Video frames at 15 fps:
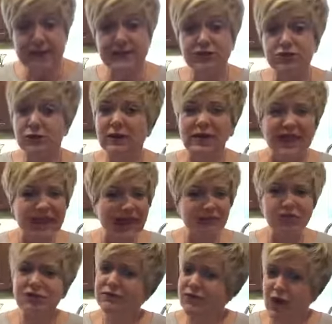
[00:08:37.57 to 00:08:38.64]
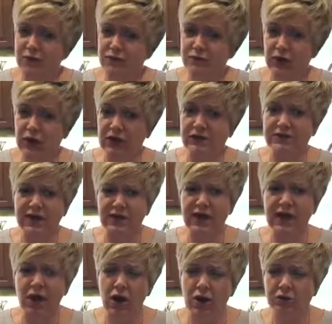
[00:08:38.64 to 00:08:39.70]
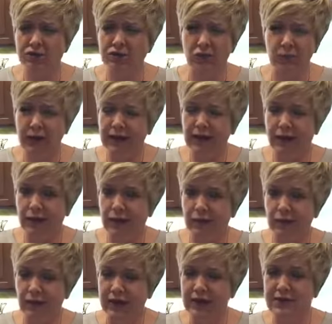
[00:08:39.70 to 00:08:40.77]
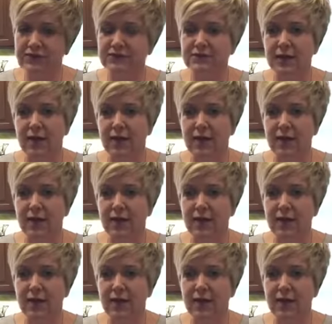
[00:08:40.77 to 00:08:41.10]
So get out to the farmers markets. I think ours is opening in a couple weeks.